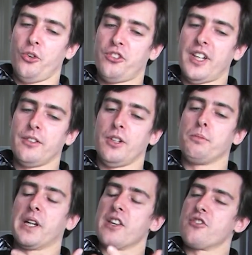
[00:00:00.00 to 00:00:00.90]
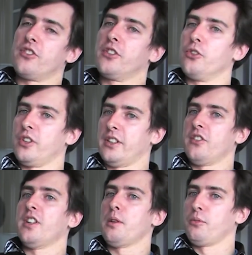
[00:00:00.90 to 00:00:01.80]
set of operations it does at
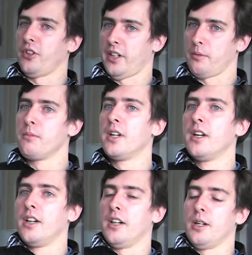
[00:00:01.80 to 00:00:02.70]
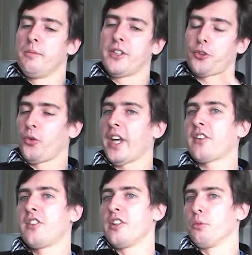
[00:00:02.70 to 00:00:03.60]
the same time. It
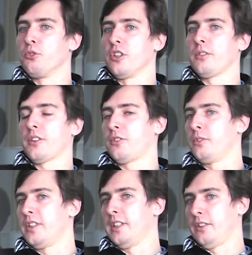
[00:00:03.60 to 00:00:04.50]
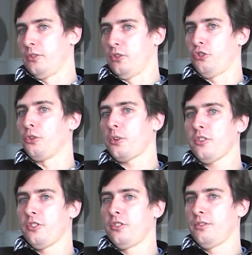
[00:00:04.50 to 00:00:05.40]
connects the observer to the
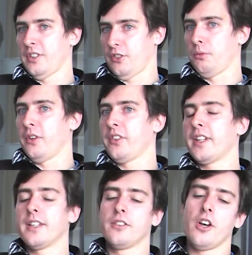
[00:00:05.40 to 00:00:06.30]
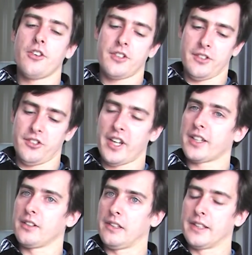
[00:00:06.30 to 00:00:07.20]
source. That's one thing it does, and
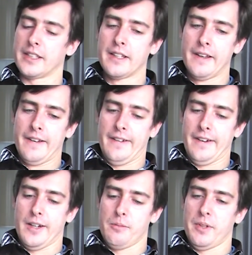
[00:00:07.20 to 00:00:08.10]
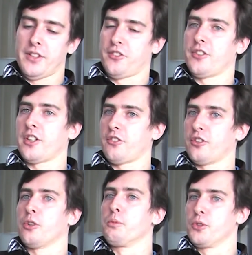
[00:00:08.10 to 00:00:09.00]
secondly, it starts
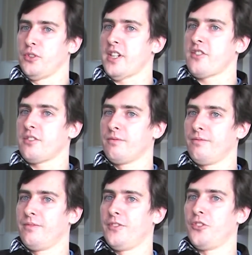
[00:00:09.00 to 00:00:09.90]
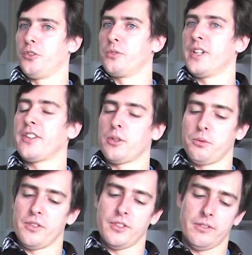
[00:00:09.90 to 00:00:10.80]
the computation. So you end
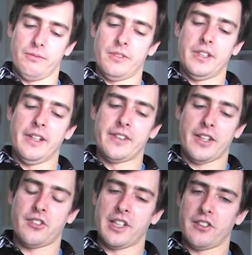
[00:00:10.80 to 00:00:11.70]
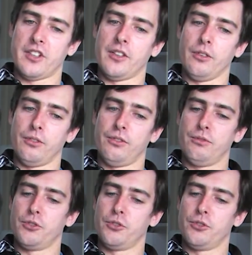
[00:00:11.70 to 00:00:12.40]
up with an interesting set of